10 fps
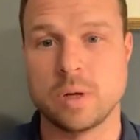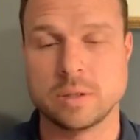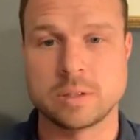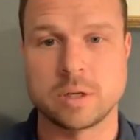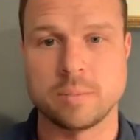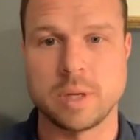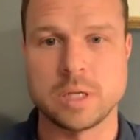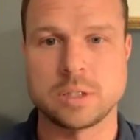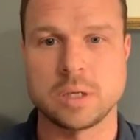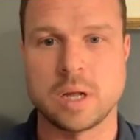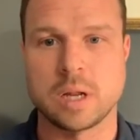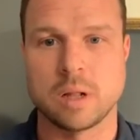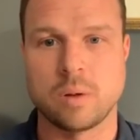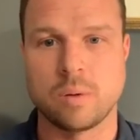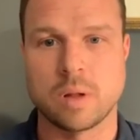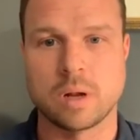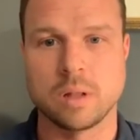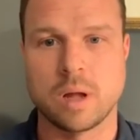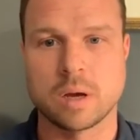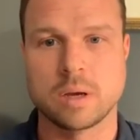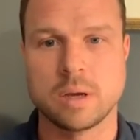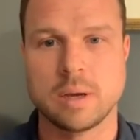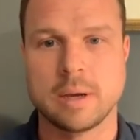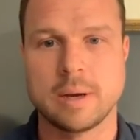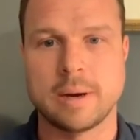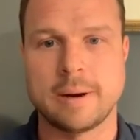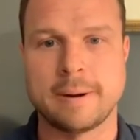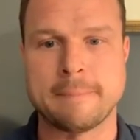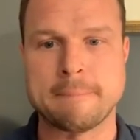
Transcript: determination, and a whole lot of luck. Um,